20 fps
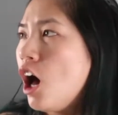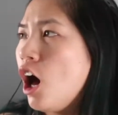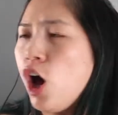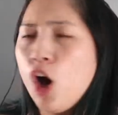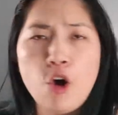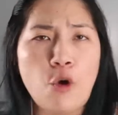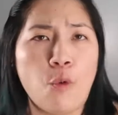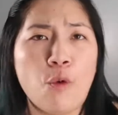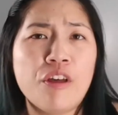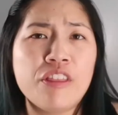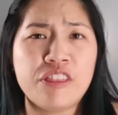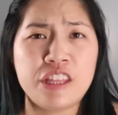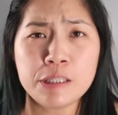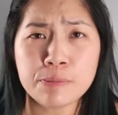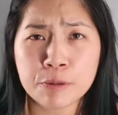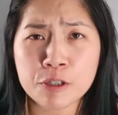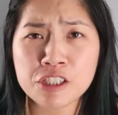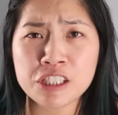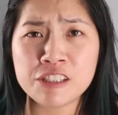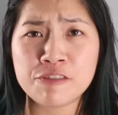Oh, this
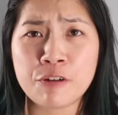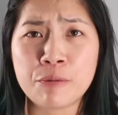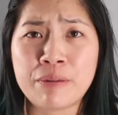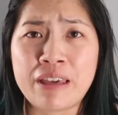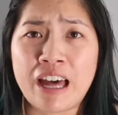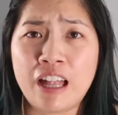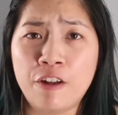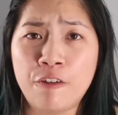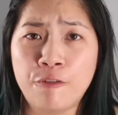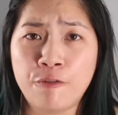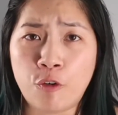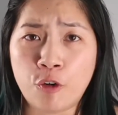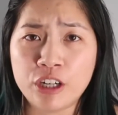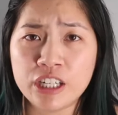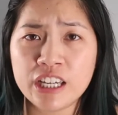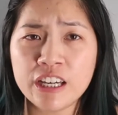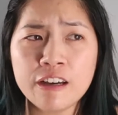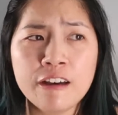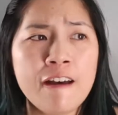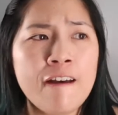person's from
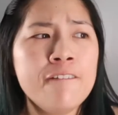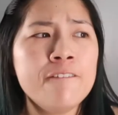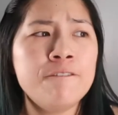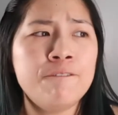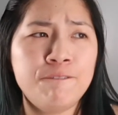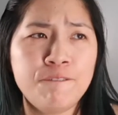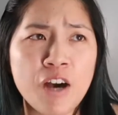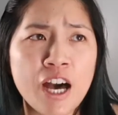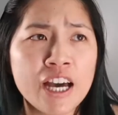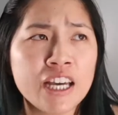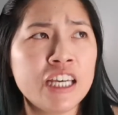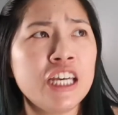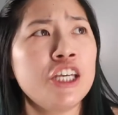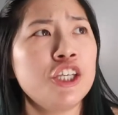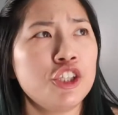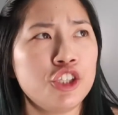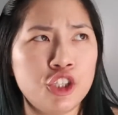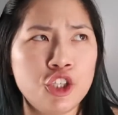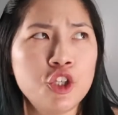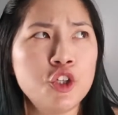California? Fuck
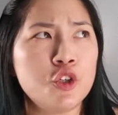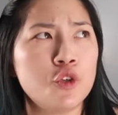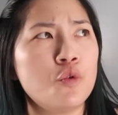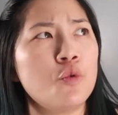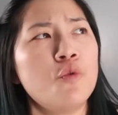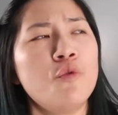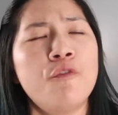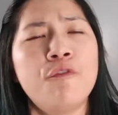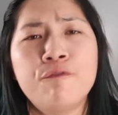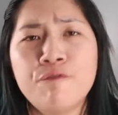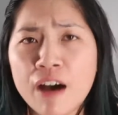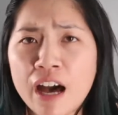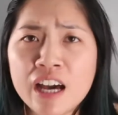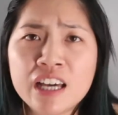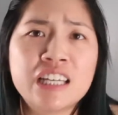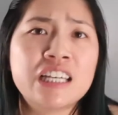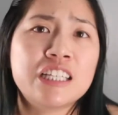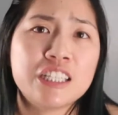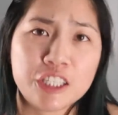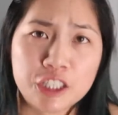you.
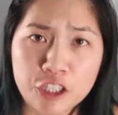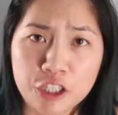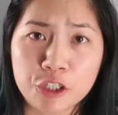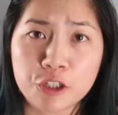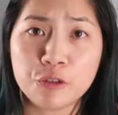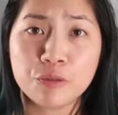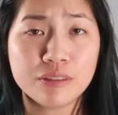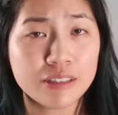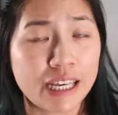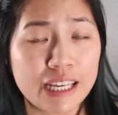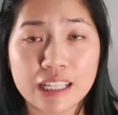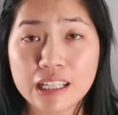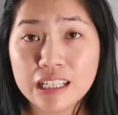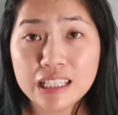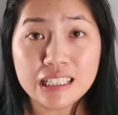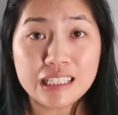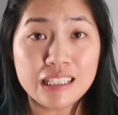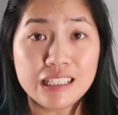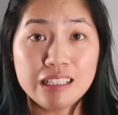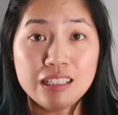Fuck you. Like,
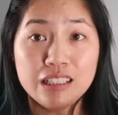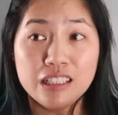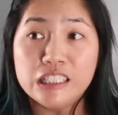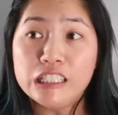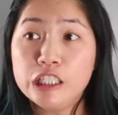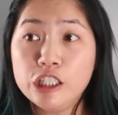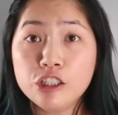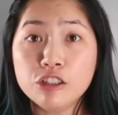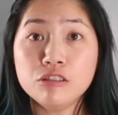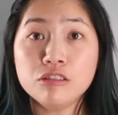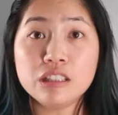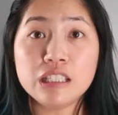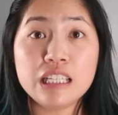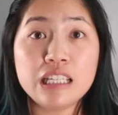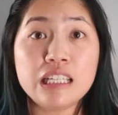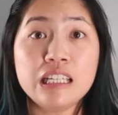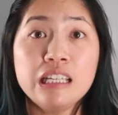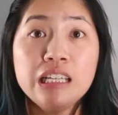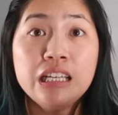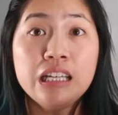
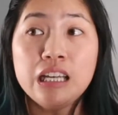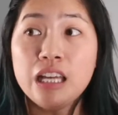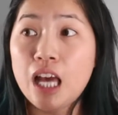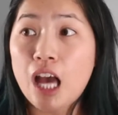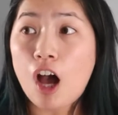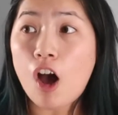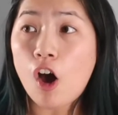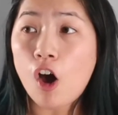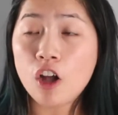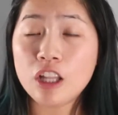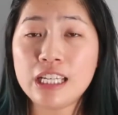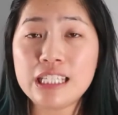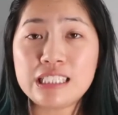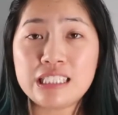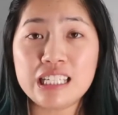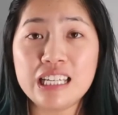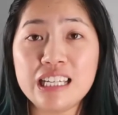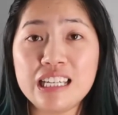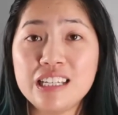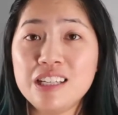literally all I
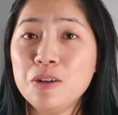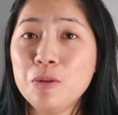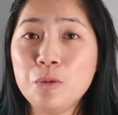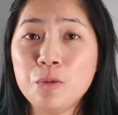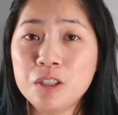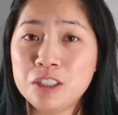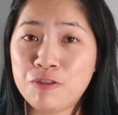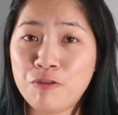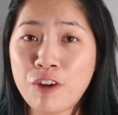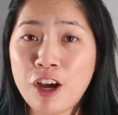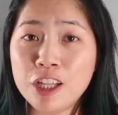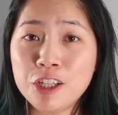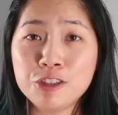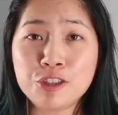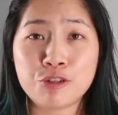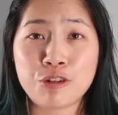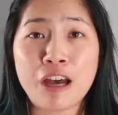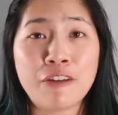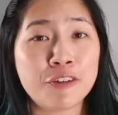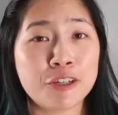did was follow
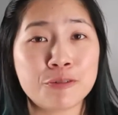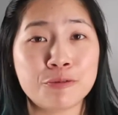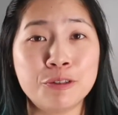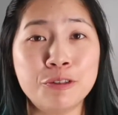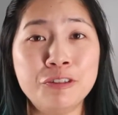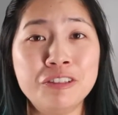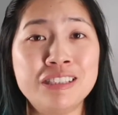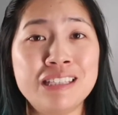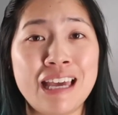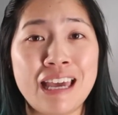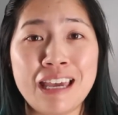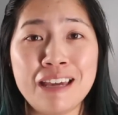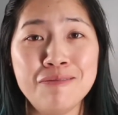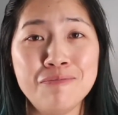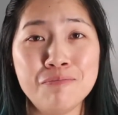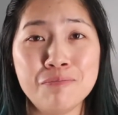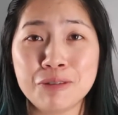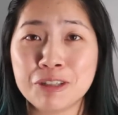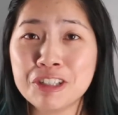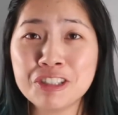traffic rules
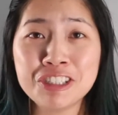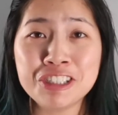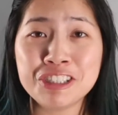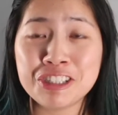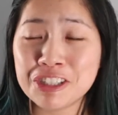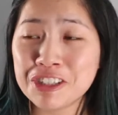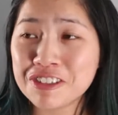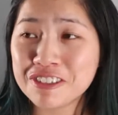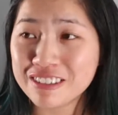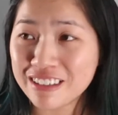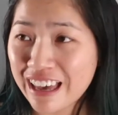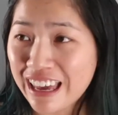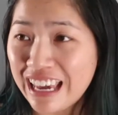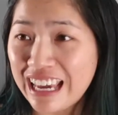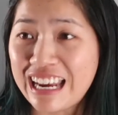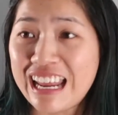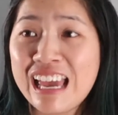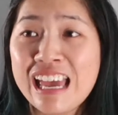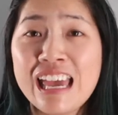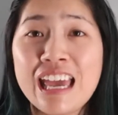and merge into your
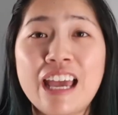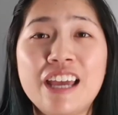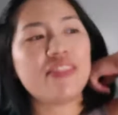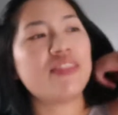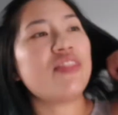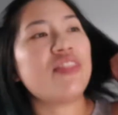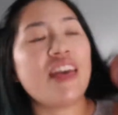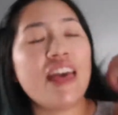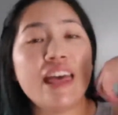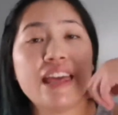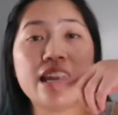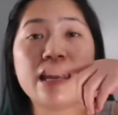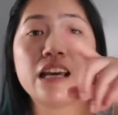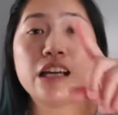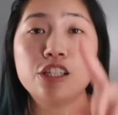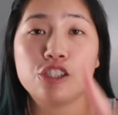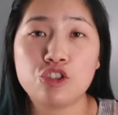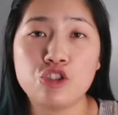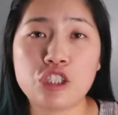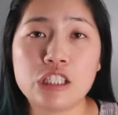lane. And then
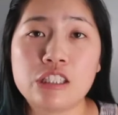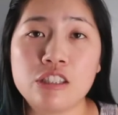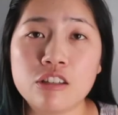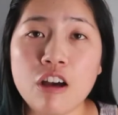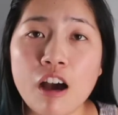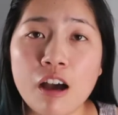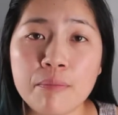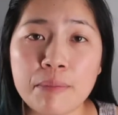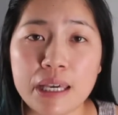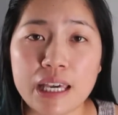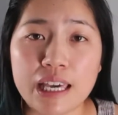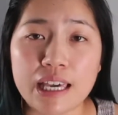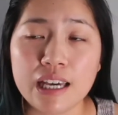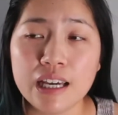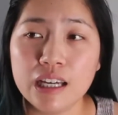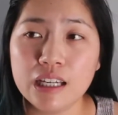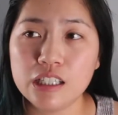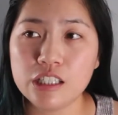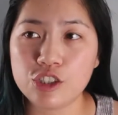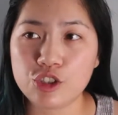she saw me,
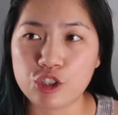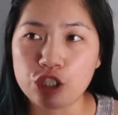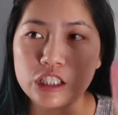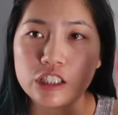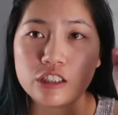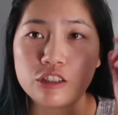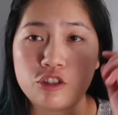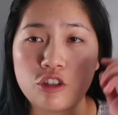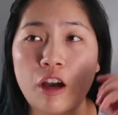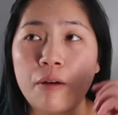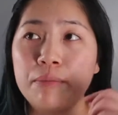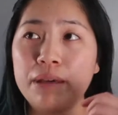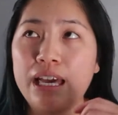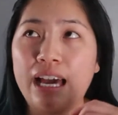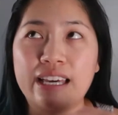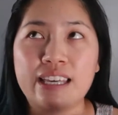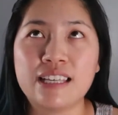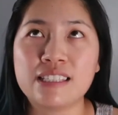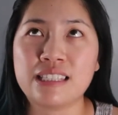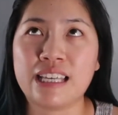
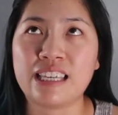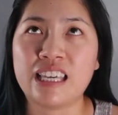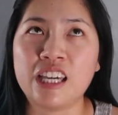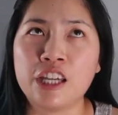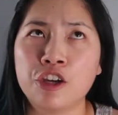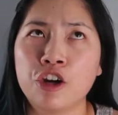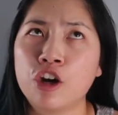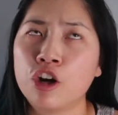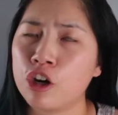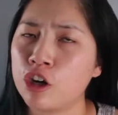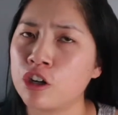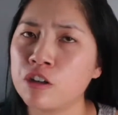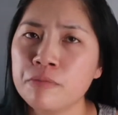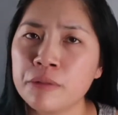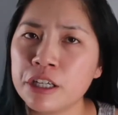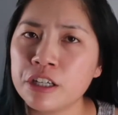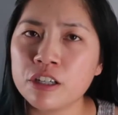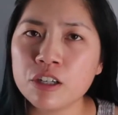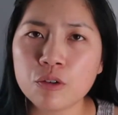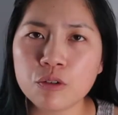I guess like in her
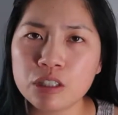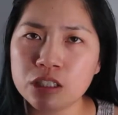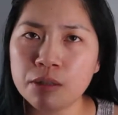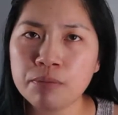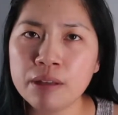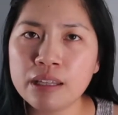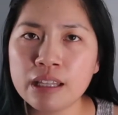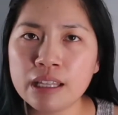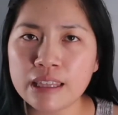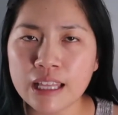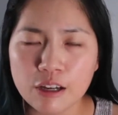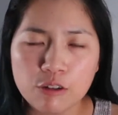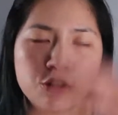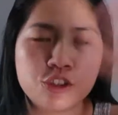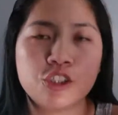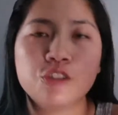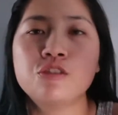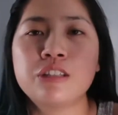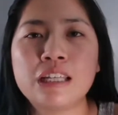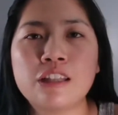mirror or something like that, or
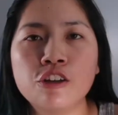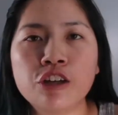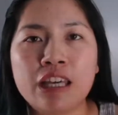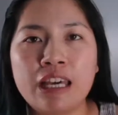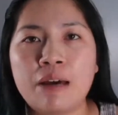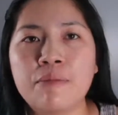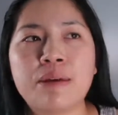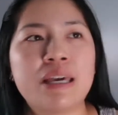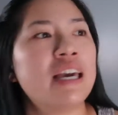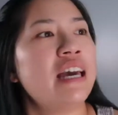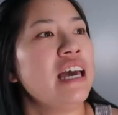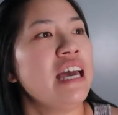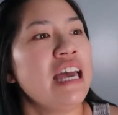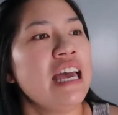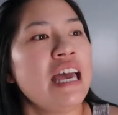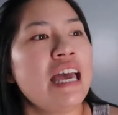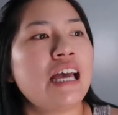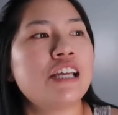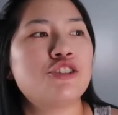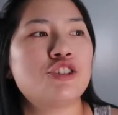she's like looking at me,
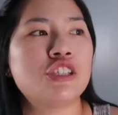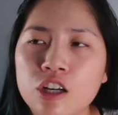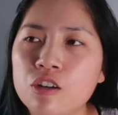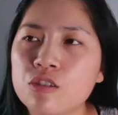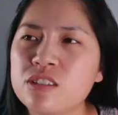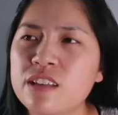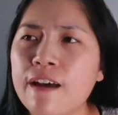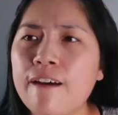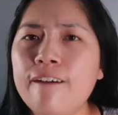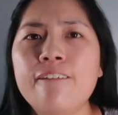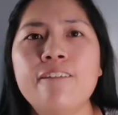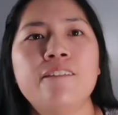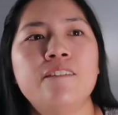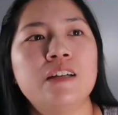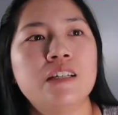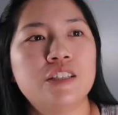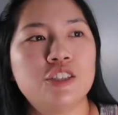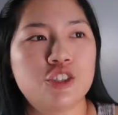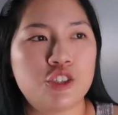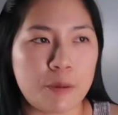and she
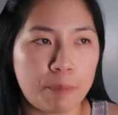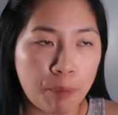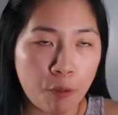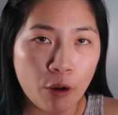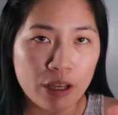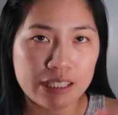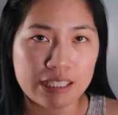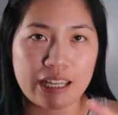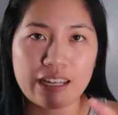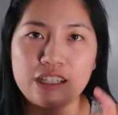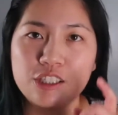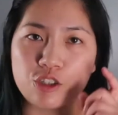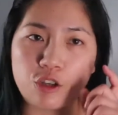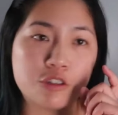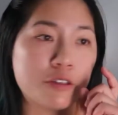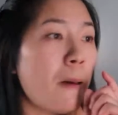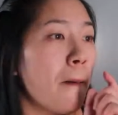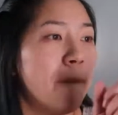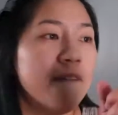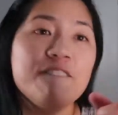points at it, she
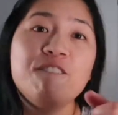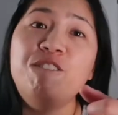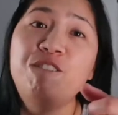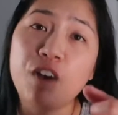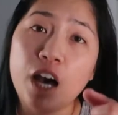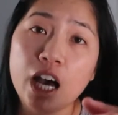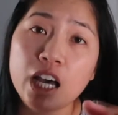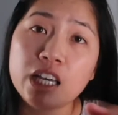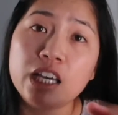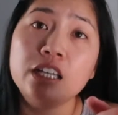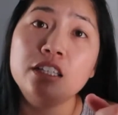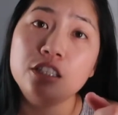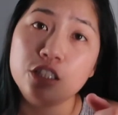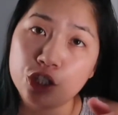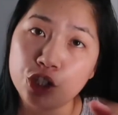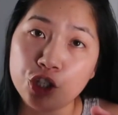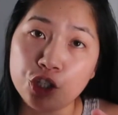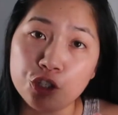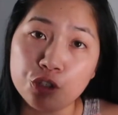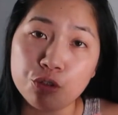goes, fuck
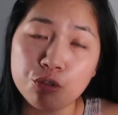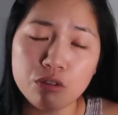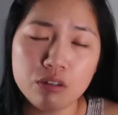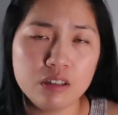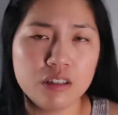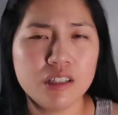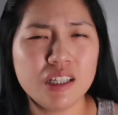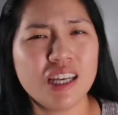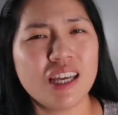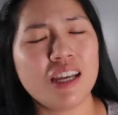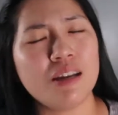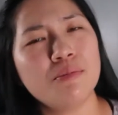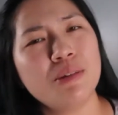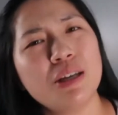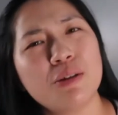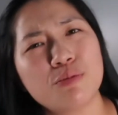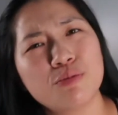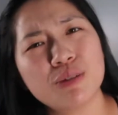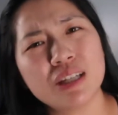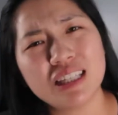you. And I'm
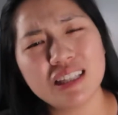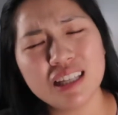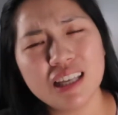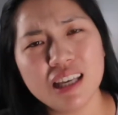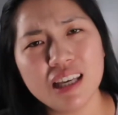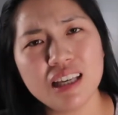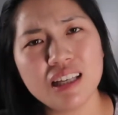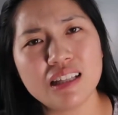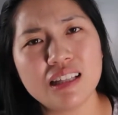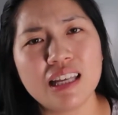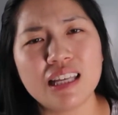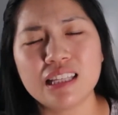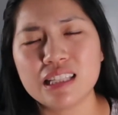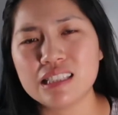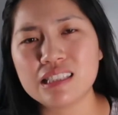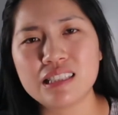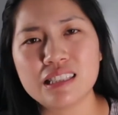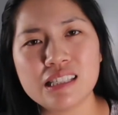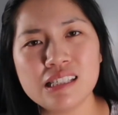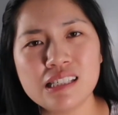like, really? Like,
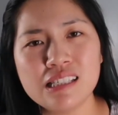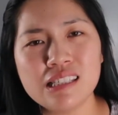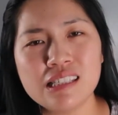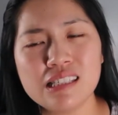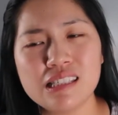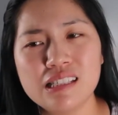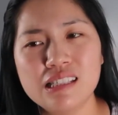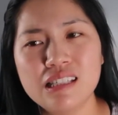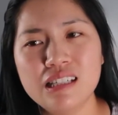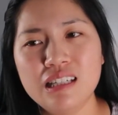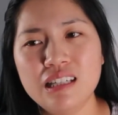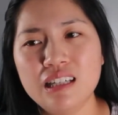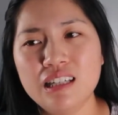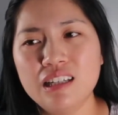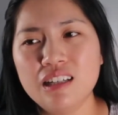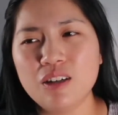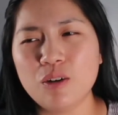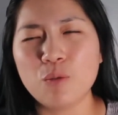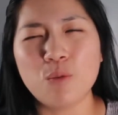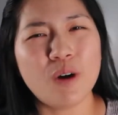is this
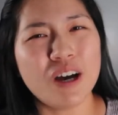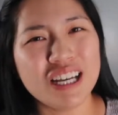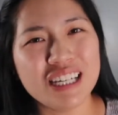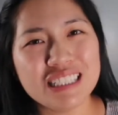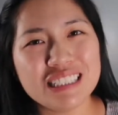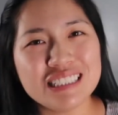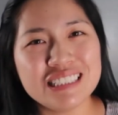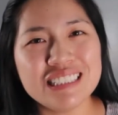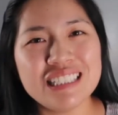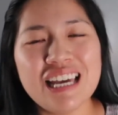what?